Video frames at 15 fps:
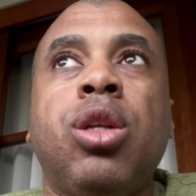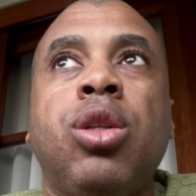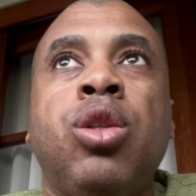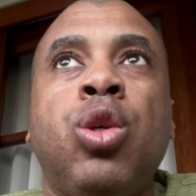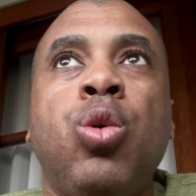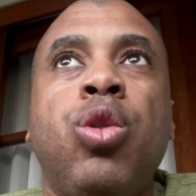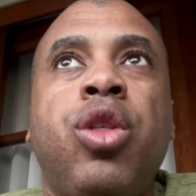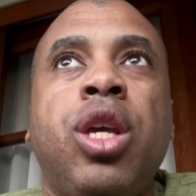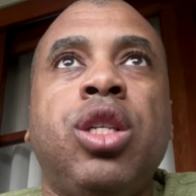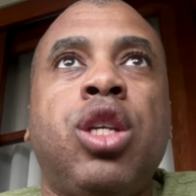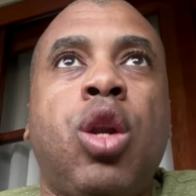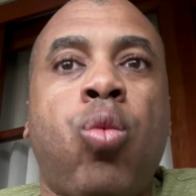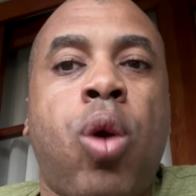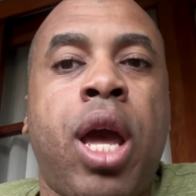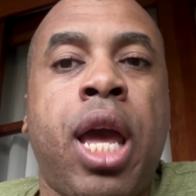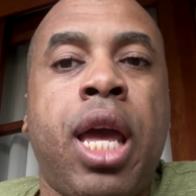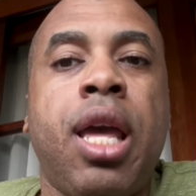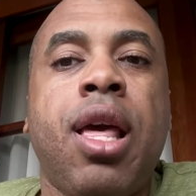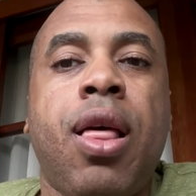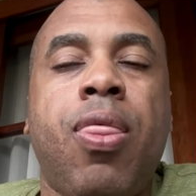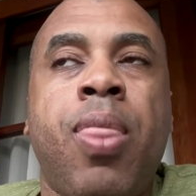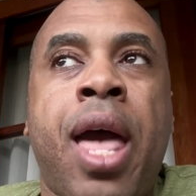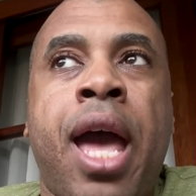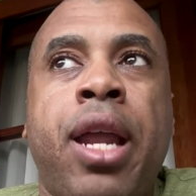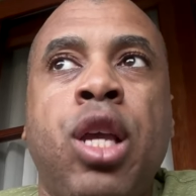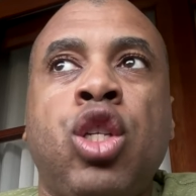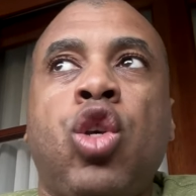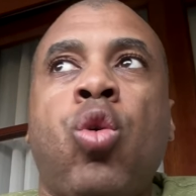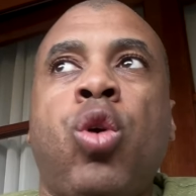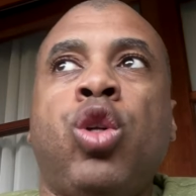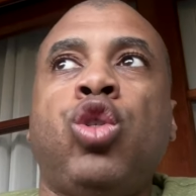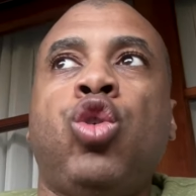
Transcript: do things in a way that is going